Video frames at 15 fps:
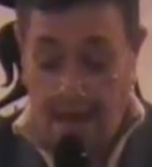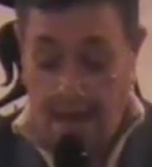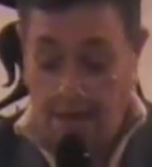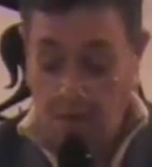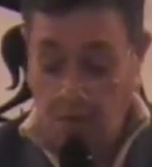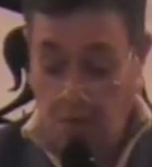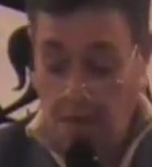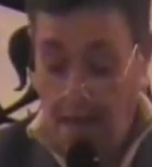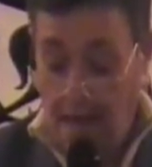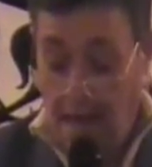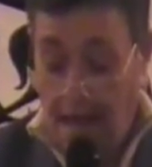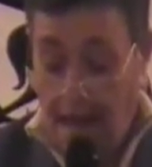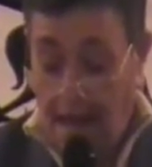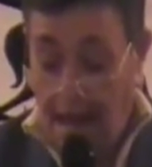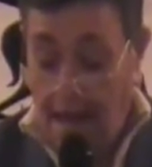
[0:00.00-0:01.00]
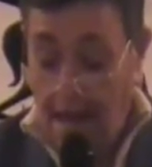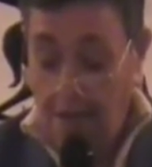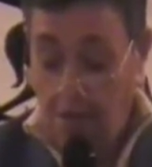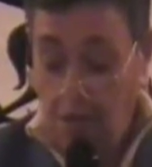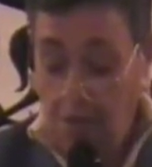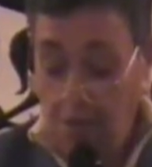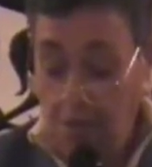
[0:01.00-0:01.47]
as well
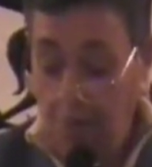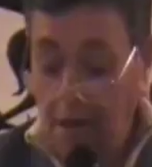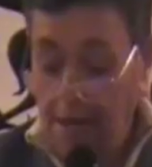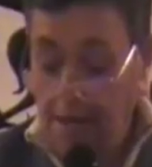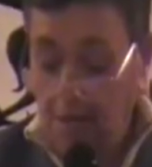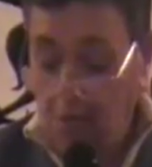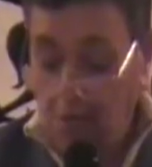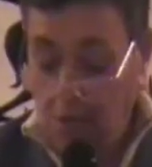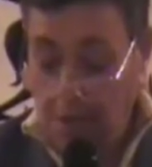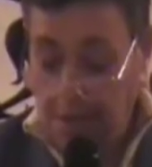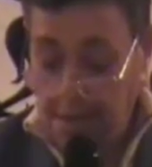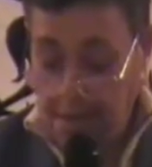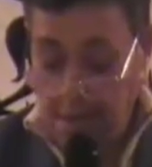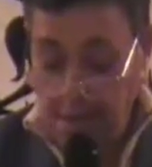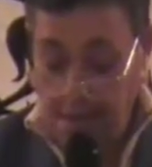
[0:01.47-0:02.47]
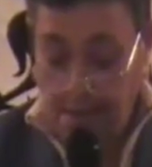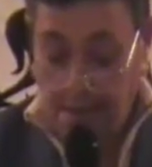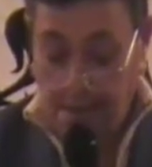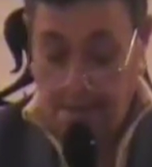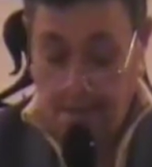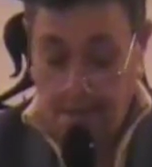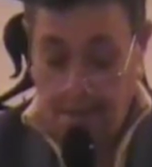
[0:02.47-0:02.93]
as human rights
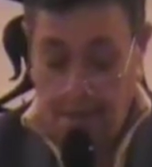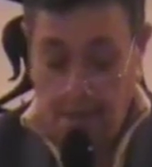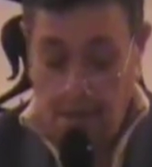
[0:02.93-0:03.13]
organizations.